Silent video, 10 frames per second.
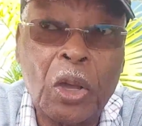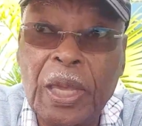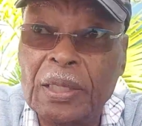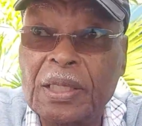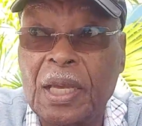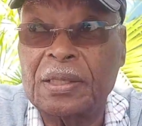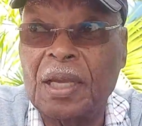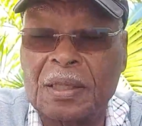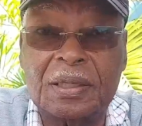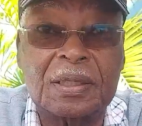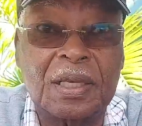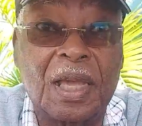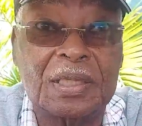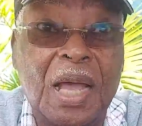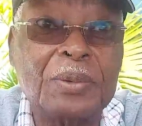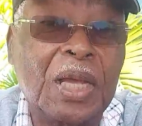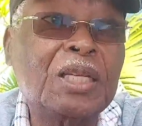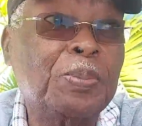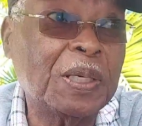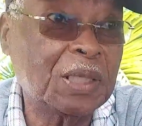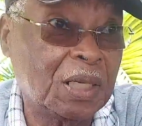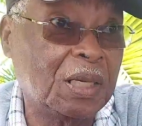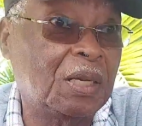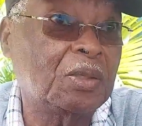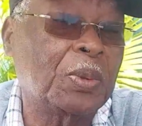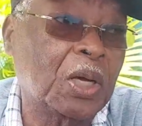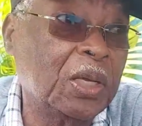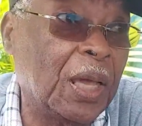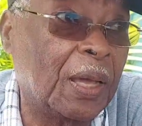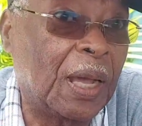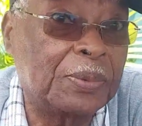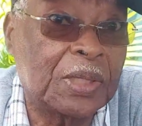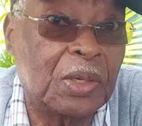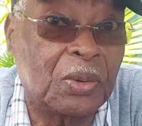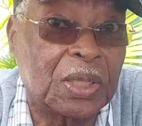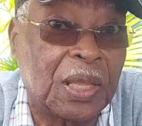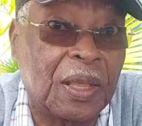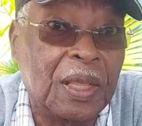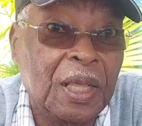Oh yes, especially here in Tobago. Yeah, absolutely.